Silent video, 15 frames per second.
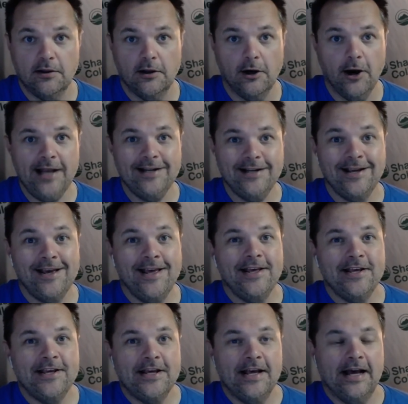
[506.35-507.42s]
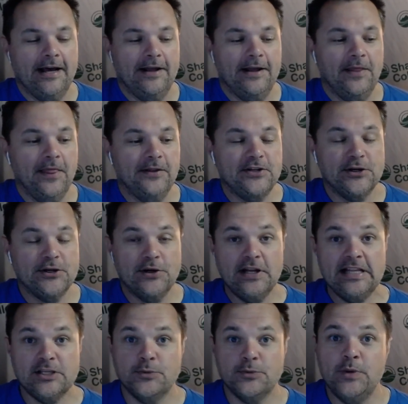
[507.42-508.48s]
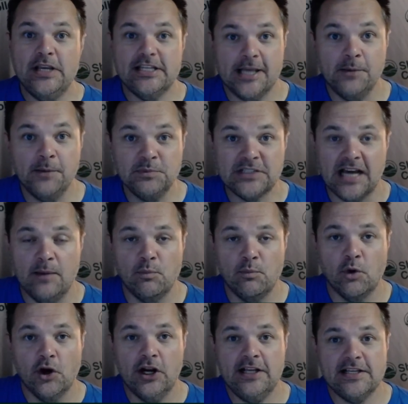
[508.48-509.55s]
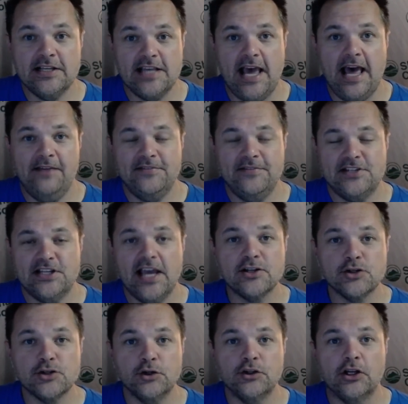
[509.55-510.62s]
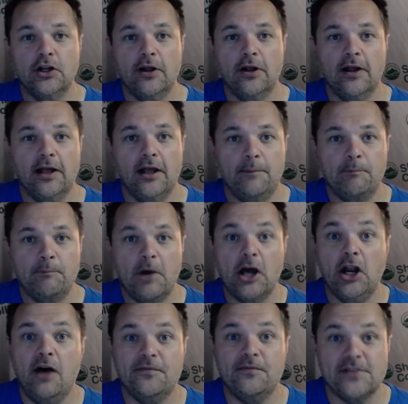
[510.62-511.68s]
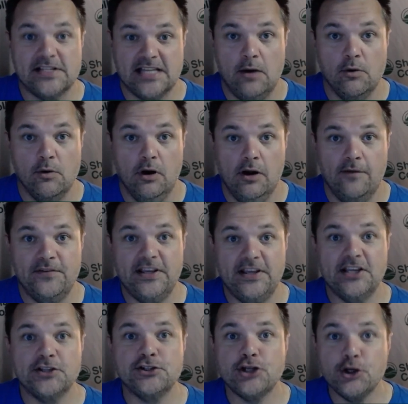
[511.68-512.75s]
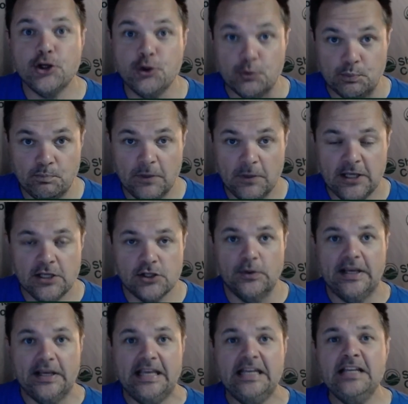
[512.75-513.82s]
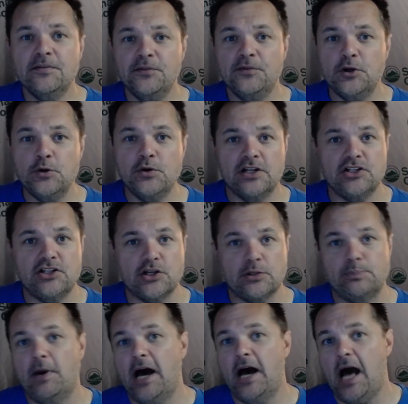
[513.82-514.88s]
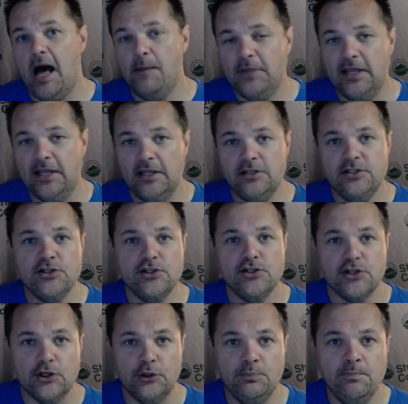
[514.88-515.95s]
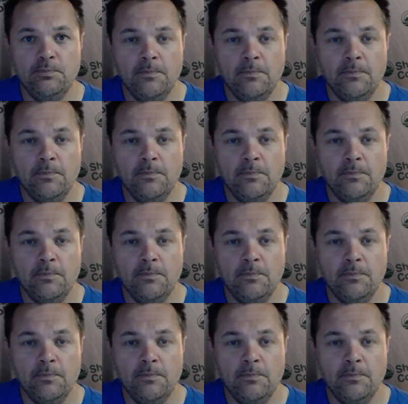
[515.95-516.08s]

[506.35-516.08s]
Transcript: All right. During this week, sometime we're going to have scheduled an office hour via Zoom. So any of you can just pop into Zoom.